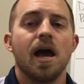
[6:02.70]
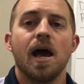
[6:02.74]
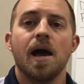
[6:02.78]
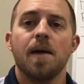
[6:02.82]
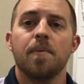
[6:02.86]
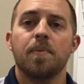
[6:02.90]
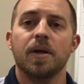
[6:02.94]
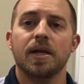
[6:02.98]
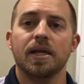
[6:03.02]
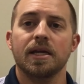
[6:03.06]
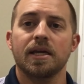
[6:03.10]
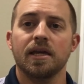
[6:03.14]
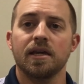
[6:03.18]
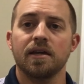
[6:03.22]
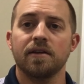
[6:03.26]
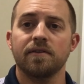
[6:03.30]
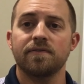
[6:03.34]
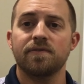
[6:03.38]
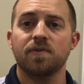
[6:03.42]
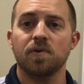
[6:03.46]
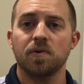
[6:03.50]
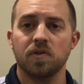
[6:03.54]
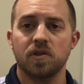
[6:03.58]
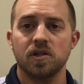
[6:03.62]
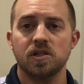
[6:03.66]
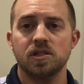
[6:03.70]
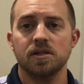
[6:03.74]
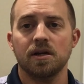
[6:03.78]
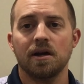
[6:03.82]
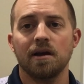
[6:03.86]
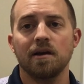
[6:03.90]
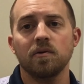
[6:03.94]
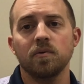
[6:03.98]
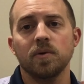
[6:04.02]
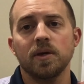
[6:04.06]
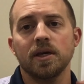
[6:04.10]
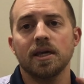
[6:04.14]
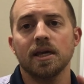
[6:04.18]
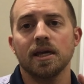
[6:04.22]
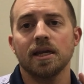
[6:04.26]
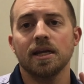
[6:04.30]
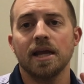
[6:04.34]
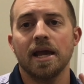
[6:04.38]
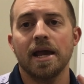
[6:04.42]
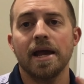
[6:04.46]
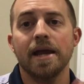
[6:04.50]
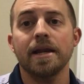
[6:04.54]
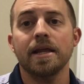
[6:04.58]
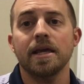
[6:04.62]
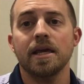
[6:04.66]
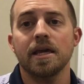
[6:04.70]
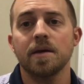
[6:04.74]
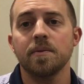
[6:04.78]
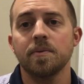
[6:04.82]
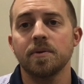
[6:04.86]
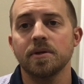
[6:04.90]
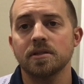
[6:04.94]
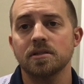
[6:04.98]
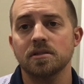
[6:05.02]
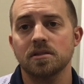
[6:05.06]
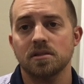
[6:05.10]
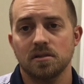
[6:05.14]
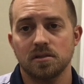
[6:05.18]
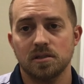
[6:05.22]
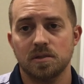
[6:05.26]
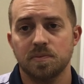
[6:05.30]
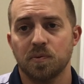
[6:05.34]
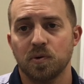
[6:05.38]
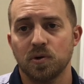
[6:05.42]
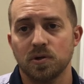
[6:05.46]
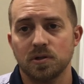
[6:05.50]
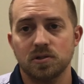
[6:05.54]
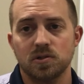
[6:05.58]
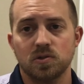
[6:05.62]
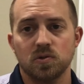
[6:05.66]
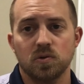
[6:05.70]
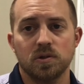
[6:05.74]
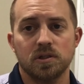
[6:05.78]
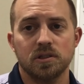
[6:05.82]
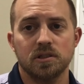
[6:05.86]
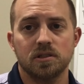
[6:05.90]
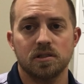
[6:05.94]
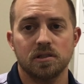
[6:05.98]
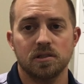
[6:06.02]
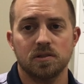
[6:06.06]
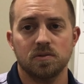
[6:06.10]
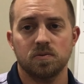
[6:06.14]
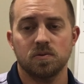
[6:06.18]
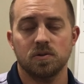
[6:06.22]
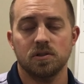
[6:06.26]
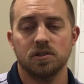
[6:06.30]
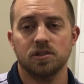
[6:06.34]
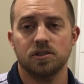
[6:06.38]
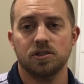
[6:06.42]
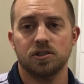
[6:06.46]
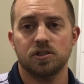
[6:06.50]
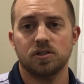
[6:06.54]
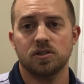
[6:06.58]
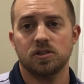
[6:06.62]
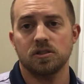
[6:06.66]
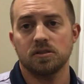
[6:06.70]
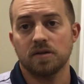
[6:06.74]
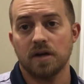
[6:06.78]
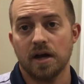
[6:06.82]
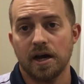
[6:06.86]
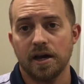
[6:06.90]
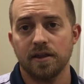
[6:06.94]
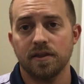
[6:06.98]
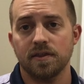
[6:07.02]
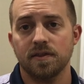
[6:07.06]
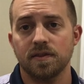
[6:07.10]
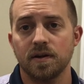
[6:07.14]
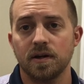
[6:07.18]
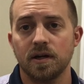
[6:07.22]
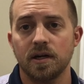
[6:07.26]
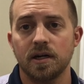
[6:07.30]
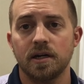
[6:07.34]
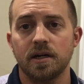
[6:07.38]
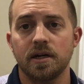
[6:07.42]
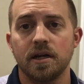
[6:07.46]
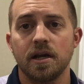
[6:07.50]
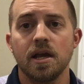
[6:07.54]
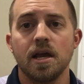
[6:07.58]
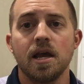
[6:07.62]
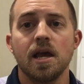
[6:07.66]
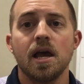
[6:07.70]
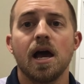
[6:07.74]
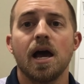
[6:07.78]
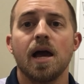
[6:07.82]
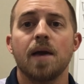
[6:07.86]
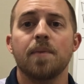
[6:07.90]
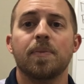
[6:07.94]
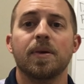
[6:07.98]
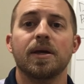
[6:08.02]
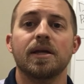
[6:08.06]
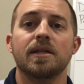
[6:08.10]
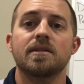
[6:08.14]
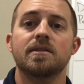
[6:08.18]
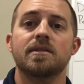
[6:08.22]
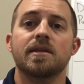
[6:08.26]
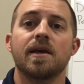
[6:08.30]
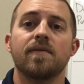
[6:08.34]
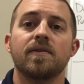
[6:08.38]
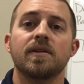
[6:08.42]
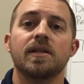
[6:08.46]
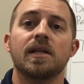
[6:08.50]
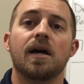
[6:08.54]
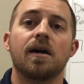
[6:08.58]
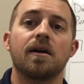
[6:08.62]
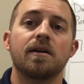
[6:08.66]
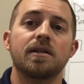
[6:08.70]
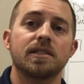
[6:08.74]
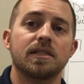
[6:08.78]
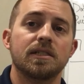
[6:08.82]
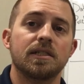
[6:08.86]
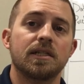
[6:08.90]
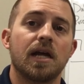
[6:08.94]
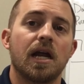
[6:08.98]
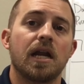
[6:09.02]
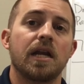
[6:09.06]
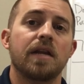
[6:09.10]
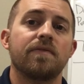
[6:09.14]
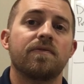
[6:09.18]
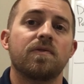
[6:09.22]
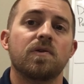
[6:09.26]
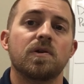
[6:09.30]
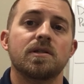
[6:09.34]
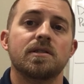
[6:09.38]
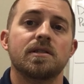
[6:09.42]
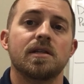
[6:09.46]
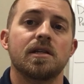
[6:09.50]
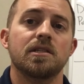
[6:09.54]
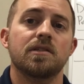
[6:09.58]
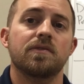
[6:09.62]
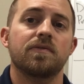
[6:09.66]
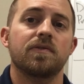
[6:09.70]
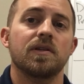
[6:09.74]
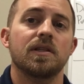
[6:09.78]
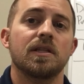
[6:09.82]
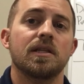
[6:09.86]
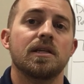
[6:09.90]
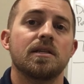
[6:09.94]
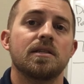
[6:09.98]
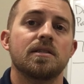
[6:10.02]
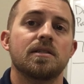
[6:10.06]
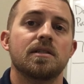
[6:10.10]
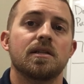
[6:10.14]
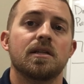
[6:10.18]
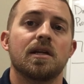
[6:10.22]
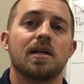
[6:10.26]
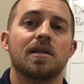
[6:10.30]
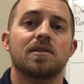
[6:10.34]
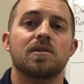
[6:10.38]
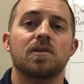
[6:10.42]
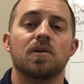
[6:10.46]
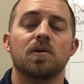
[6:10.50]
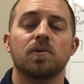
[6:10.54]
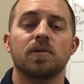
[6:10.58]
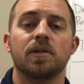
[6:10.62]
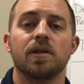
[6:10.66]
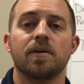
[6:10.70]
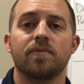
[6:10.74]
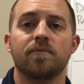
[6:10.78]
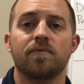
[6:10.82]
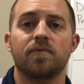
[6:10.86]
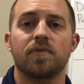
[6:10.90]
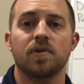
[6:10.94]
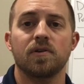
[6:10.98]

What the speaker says: But again, 4th of July weekend at Hibbett's Sports Stores. This was July 3rd. I paid $7.94 for these, and I sold them for